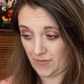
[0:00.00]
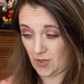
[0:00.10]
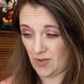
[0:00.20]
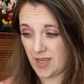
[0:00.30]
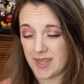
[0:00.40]

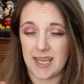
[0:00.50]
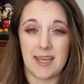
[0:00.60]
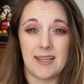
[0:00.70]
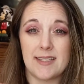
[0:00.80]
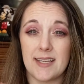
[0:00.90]
The only thing
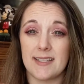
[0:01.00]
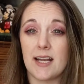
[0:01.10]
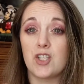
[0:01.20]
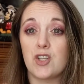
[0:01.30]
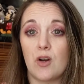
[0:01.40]
is
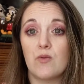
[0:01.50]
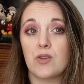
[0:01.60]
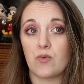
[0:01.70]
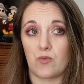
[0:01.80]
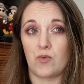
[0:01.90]
I
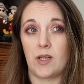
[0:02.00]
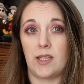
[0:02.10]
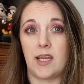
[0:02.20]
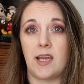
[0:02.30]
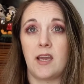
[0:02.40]
don't
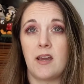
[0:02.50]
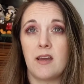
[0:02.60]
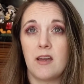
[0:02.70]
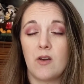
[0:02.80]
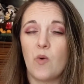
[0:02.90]
really
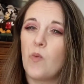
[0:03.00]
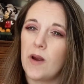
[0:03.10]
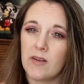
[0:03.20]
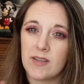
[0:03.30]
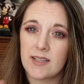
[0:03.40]

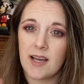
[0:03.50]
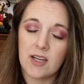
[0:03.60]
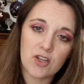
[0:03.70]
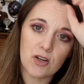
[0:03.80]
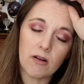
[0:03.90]
wear this
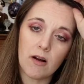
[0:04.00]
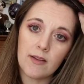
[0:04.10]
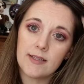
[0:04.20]
kind of shirt all